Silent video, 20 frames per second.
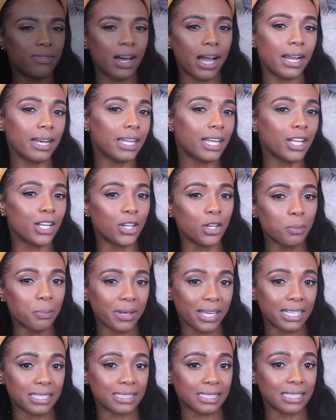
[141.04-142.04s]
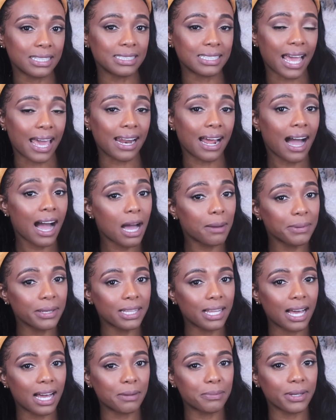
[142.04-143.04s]
finding new pieces at Hobby
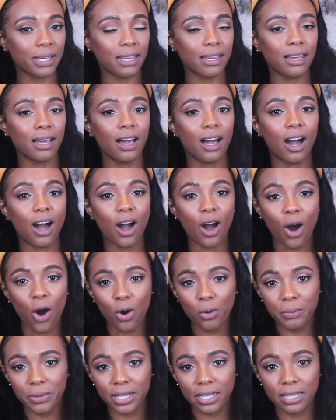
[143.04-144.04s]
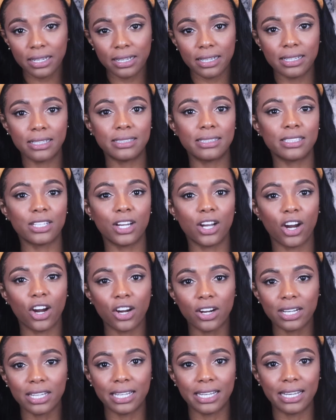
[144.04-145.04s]
Lobby, Home Goods,
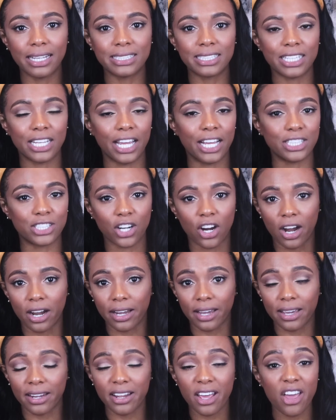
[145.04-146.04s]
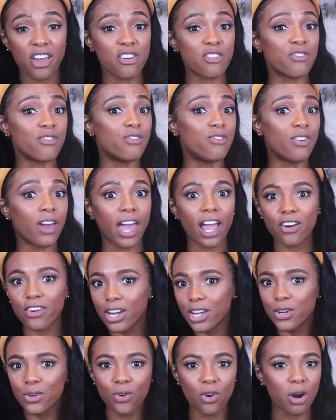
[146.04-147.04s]
Kirkland's, and Target.
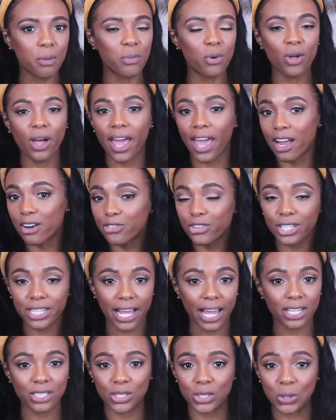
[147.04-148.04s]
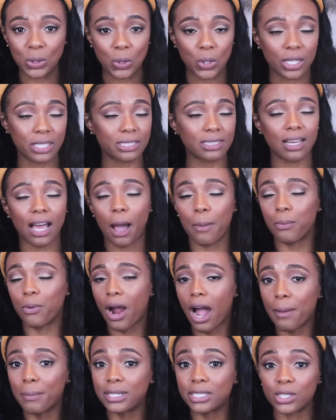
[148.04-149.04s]
Very normal, everyday stores. I
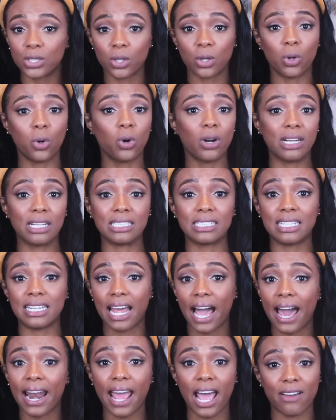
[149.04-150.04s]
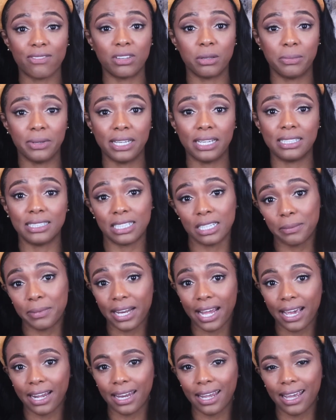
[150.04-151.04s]
promise decor does not have to be
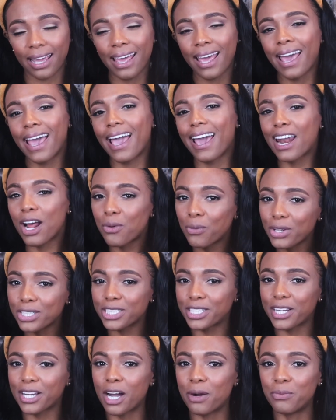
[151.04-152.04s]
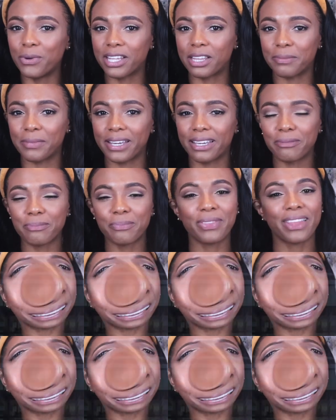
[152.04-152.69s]
intimidating, and I want you to come with me.